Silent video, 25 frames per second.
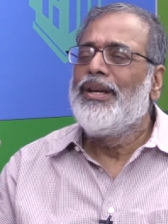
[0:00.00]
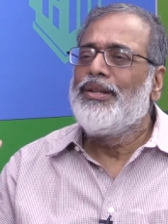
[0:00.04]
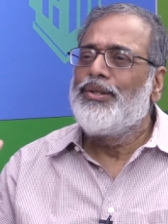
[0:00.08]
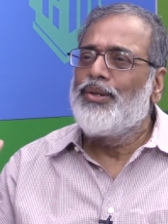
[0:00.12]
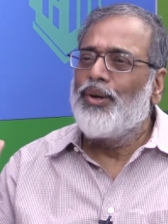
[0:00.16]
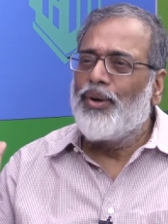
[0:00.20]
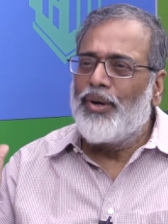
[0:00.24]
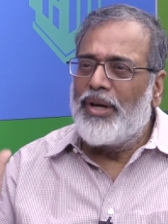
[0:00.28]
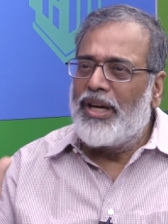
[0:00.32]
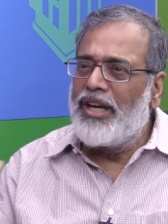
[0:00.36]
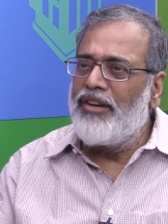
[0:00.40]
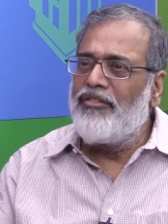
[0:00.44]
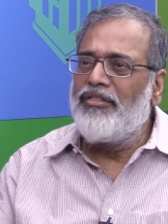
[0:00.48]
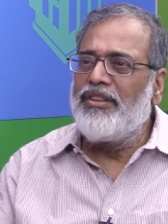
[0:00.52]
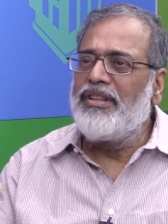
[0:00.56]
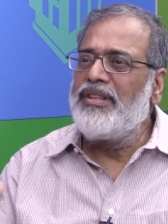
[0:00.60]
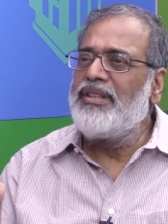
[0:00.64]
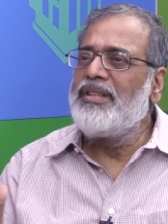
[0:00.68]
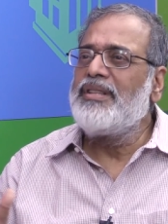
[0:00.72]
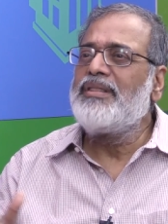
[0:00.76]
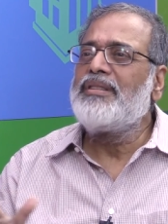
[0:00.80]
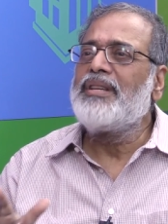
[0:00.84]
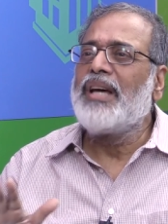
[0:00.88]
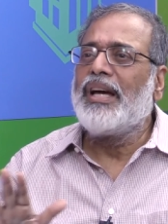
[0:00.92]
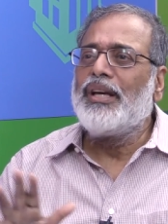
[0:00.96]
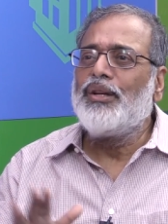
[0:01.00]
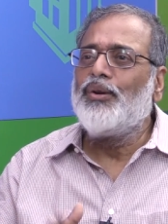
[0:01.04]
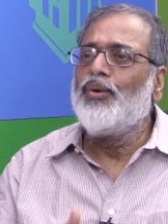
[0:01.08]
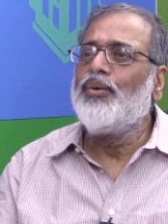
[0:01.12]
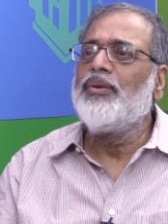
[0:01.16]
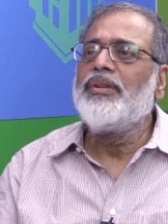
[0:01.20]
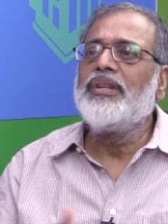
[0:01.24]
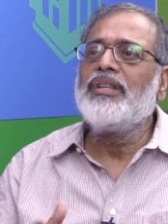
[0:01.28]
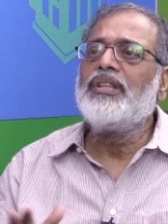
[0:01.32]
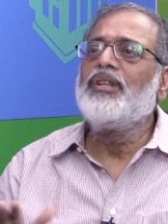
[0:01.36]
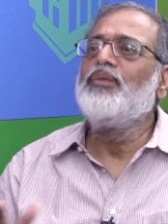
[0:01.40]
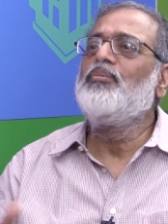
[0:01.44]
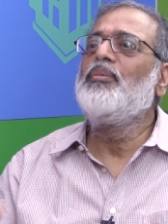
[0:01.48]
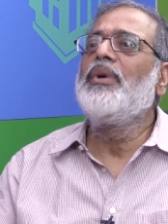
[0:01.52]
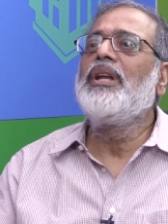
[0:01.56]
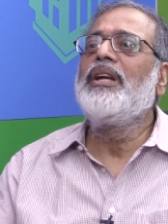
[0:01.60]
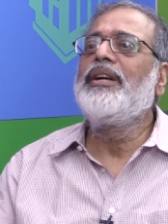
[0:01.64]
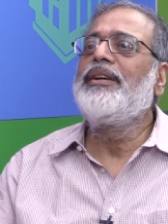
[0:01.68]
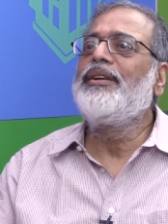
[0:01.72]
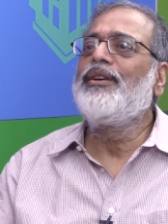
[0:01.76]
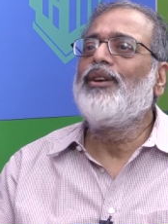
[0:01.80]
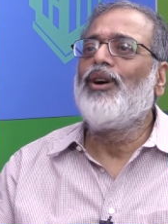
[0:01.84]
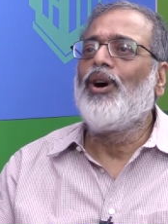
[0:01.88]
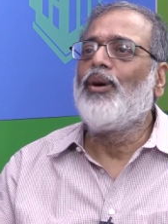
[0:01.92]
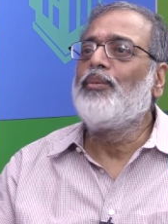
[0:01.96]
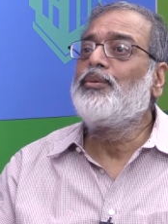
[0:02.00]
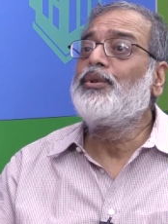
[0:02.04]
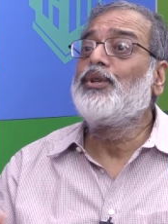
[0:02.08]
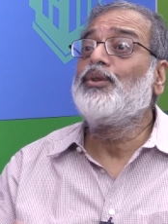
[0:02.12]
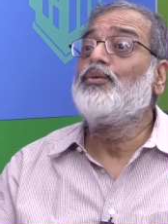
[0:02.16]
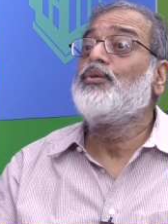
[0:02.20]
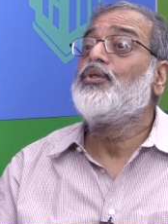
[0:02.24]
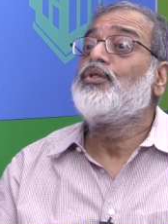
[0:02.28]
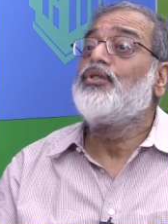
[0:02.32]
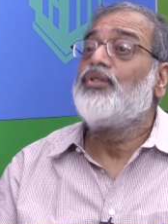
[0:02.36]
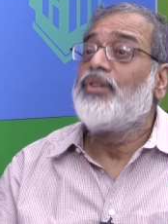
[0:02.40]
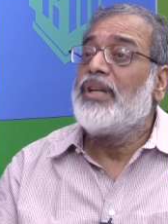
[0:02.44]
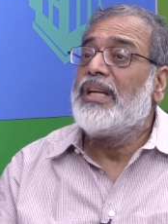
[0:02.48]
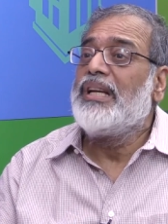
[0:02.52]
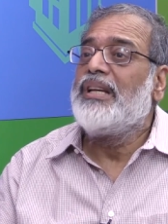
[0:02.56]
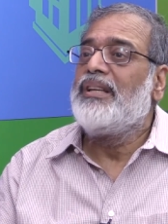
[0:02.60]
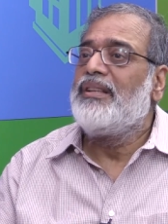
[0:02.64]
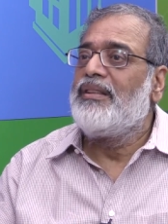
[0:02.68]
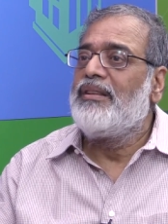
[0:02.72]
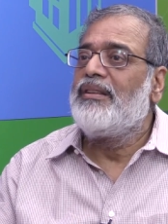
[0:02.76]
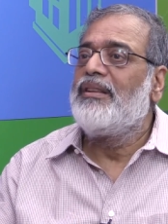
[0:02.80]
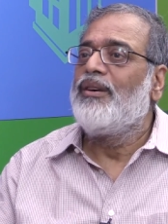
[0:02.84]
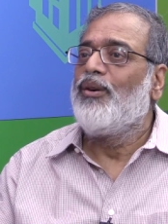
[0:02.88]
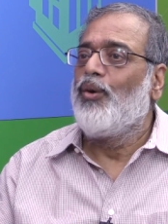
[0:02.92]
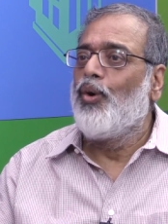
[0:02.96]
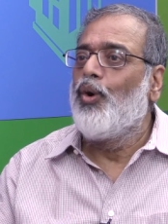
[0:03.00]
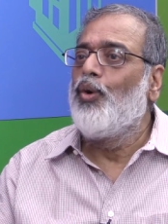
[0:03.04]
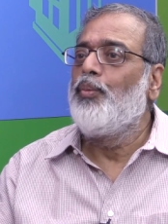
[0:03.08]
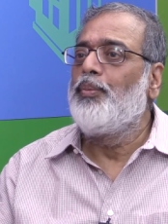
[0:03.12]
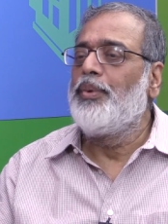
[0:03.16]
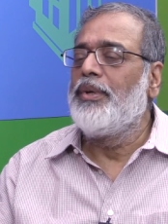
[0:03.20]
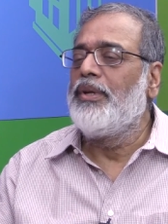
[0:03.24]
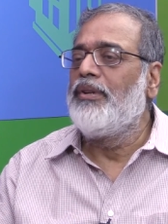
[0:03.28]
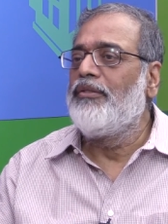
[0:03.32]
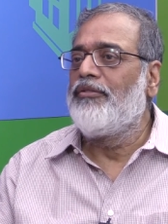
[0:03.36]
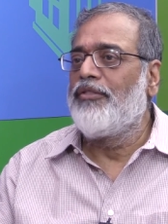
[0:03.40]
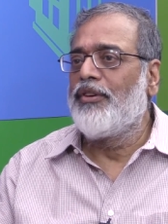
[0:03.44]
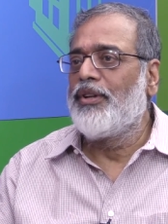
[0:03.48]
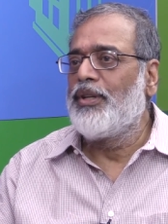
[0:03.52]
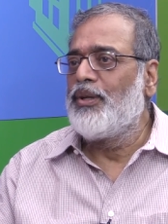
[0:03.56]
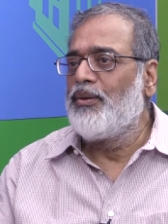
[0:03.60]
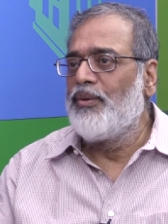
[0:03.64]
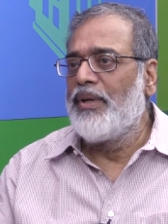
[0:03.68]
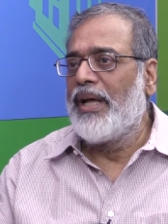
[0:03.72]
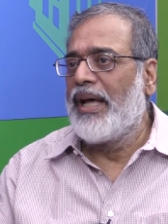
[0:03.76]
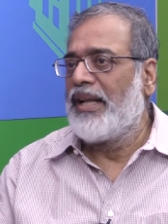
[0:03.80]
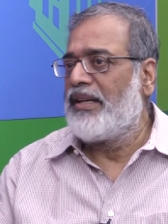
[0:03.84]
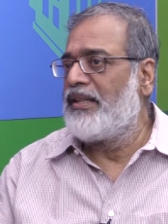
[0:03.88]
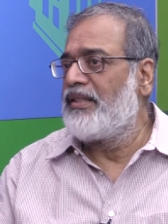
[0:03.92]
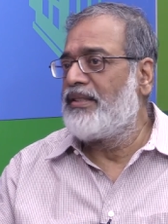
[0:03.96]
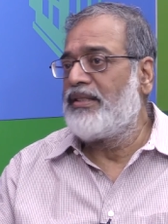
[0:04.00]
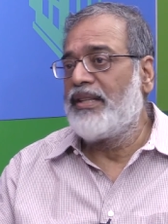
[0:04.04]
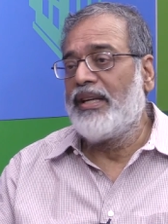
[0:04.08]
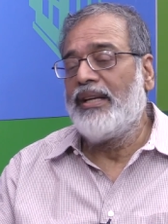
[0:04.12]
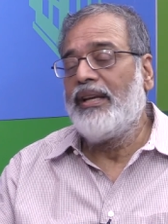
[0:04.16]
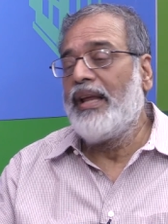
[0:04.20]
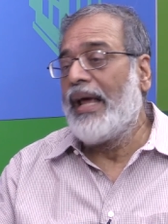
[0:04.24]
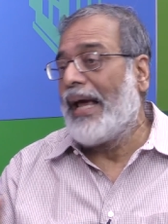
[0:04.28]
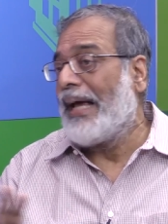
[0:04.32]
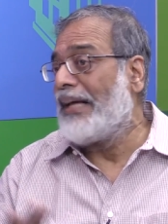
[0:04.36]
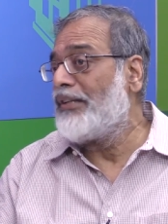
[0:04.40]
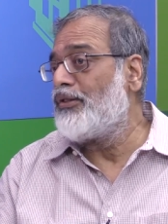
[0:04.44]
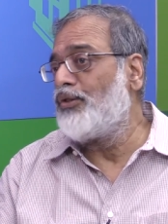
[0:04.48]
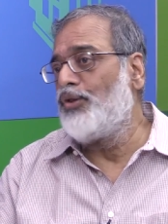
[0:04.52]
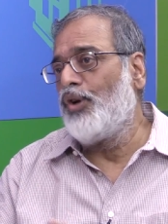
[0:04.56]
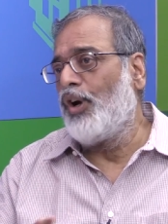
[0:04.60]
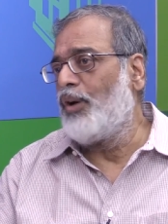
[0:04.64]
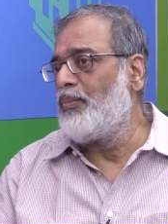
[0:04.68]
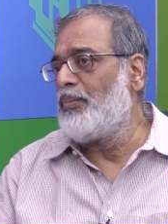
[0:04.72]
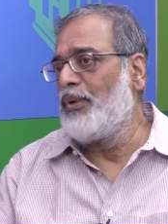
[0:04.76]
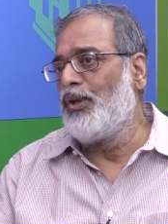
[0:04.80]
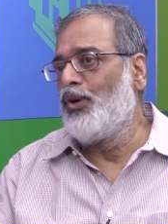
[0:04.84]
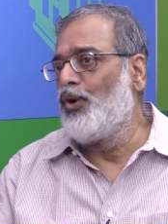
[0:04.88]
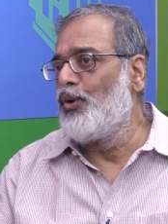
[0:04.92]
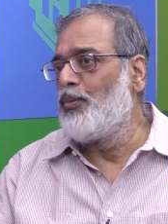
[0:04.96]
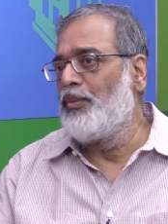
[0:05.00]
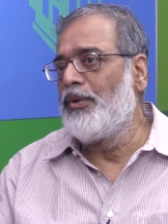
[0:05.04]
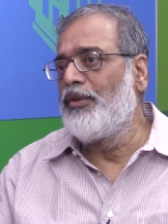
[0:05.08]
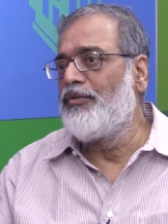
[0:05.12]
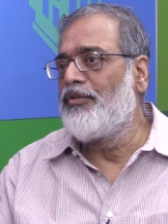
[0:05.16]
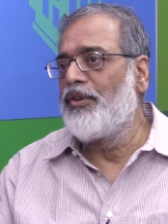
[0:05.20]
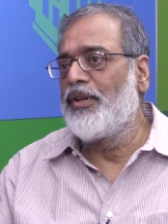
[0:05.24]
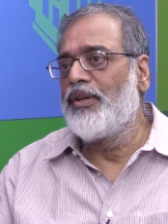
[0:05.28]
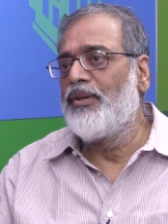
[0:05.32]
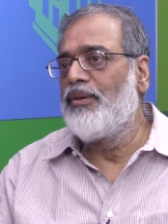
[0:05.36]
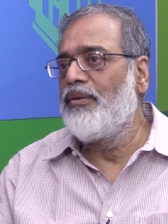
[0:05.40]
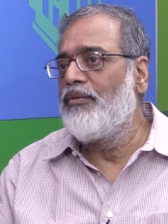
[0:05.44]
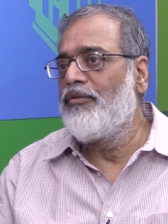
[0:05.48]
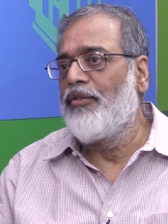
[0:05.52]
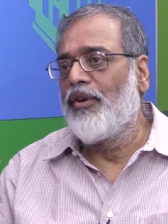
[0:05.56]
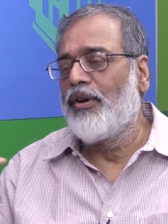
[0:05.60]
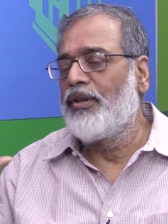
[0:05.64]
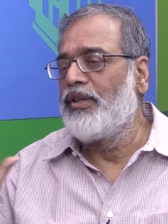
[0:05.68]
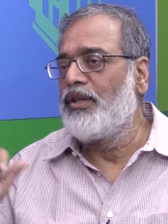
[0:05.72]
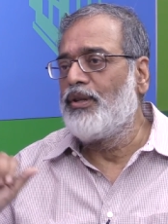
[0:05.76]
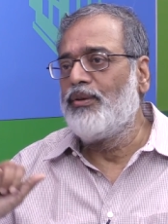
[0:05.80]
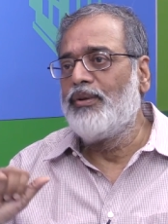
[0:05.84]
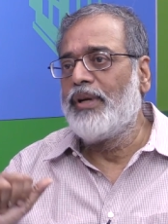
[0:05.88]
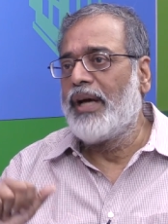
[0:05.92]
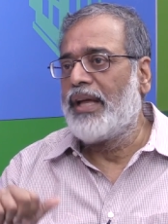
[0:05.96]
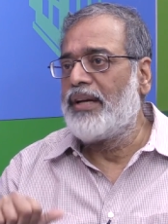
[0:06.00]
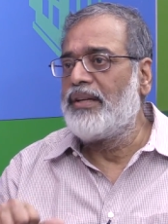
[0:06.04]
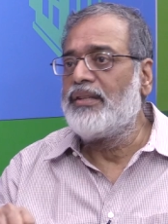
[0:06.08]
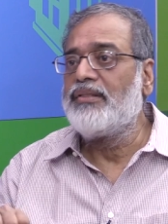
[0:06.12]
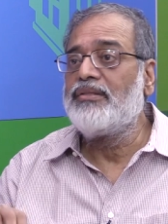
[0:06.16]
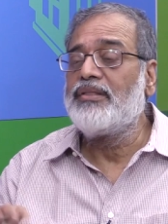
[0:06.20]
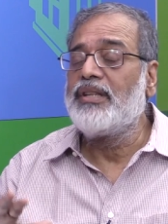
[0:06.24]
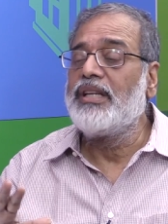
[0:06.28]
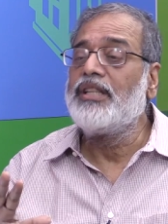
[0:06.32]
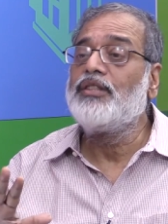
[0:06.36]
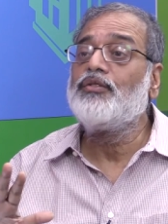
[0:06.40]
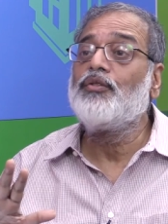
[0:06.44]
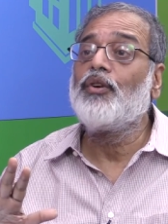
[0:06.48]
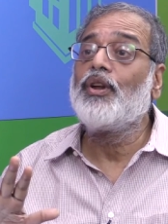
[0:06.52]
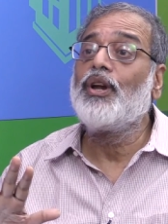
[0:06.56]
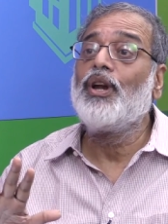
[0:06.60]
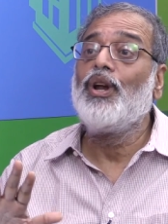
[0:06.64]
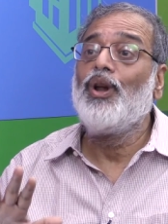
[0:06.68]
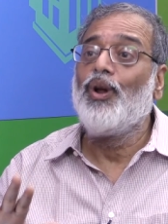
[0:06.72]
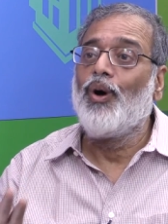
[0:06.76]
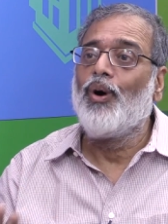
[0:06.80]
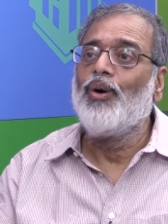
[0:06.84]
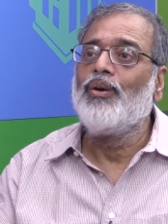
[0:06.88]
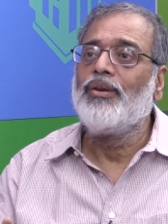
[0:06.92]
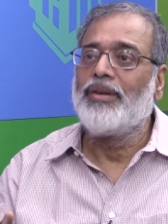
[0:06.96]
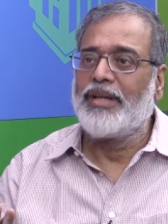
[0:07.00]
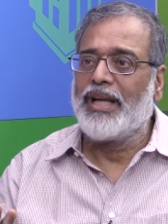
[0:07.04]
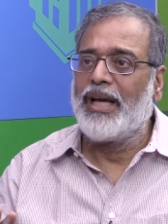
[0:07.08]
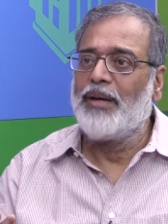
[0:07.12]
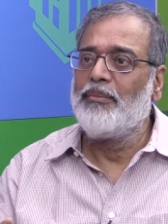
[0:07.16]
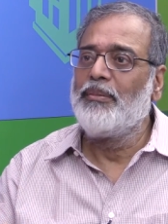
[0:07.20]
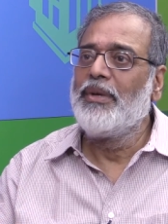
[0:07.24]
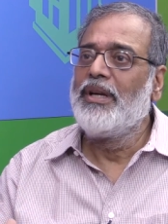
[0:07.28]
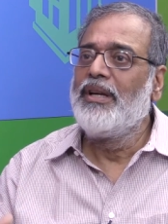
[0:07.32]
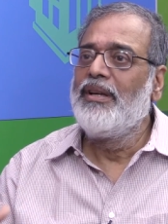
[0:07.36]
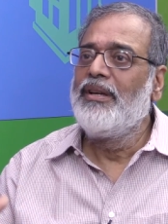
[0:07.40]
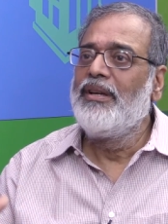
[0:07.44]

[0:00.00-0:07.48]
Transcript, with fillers: So given this, I don't think the military option was really open for the United States, has not been open for the, for the United States for a long time.